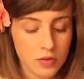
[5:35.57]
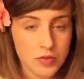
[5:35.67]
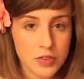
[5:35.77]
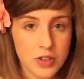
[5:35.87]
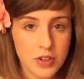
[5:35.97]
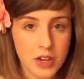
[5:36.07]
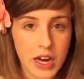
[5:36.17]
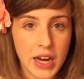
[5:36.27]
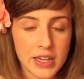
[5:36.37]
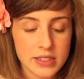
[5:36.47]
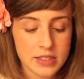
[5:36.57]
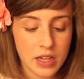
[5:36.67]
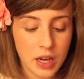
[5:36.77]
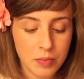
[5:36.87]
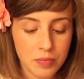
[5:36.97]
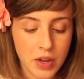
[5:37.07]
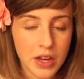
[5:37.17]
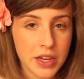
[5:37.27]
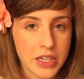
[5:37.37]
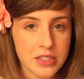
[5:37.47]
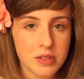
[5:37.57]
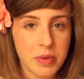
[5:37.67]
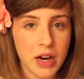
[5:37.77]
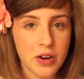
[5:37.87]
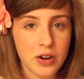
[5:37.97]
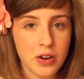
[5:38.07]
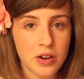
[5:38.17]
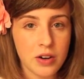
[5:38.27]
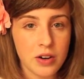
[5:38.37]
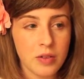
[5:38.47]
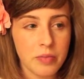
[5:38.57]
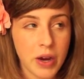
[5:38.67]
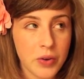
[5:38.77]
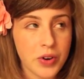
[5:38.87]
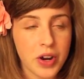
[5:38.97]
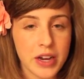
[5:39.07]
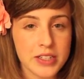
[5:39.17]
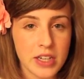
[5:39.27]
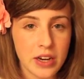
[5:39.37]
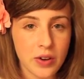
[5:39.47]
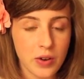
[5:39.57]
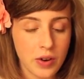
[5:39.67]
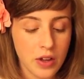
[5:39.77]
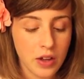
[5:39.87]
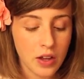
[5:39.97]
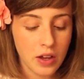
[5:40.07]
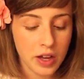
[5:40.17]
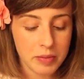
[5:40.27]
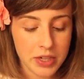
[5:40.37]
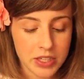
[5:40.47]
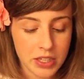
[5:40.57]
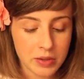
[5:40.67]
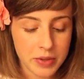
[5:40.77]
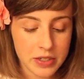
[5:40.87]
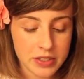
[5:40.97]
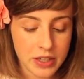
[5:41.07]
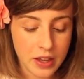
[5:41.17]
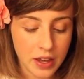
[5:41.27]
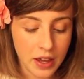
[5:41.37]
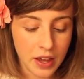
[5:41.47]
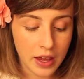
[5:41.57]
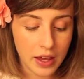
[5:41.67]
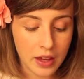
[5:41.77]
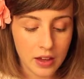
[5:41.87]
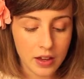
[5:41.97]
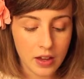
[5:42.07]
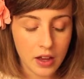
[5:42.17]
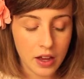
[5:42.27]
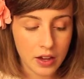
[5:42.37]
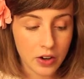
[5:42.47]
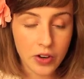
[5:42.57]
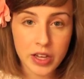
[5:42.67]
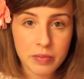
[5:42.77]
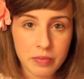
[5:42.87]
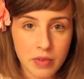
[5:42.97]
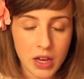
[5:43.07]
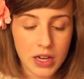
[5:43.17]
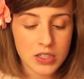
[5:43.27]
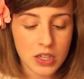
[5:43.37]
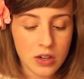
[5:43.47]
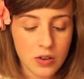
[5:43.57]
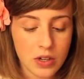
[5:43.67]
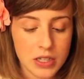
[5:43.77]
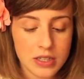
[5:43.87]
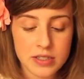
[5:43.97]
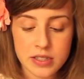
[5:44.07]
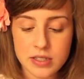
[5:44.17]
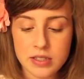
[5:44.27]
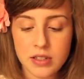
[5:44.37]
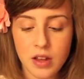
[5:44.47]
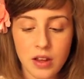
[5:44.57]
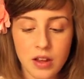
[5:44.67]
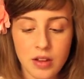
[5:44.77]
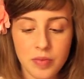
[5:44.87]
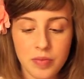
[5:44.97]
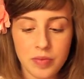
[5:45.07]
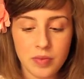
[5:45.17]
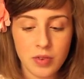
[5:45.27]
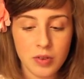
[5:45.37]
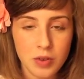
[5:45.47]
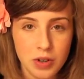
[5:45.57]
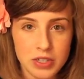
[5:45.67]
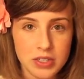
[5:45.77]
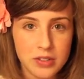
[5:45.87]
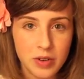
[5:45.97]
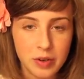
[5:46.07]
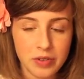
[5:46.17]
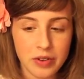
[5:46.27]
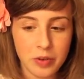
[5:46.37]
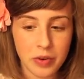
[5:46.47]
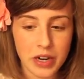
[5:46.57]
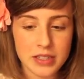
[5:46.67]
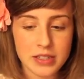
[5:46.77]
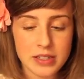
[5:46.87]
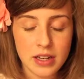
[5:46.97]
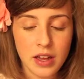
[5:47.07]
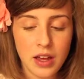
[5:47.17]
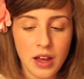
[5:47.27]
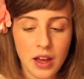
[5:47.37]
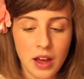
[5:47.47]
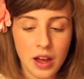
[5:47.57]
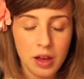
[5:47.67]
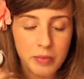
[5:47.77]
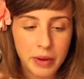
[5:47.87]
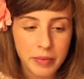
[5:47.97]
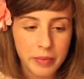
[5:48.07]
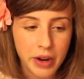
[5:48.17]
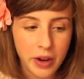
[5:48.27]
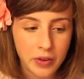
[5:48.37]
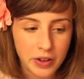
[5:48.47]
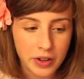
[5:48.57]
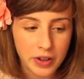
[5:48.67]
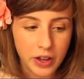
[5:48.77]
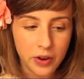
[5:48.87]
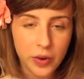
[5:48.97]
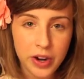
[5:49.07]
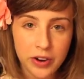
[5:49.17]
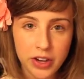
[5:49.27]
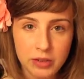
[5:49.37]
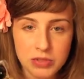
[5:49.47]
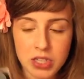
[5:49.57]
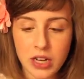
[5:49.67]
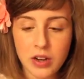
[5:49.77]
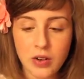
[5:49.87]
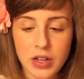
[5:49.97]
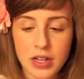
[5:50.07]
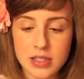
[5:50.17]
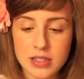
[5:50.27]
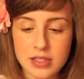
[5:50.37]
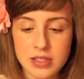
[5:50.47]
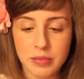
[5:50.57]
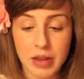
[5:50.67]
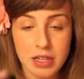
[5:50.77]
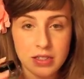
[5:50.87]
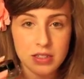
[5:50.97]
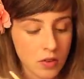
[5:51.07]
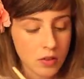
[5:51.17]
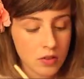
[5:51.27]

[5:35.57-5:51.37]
For eyes, I'm not going to use a powder eyeshadow. I'm actually going to be using a cream eyeshadow, and this is, of course, one of my favorite brands, Bobbi Brown Longwear Cream Shadow in Cement.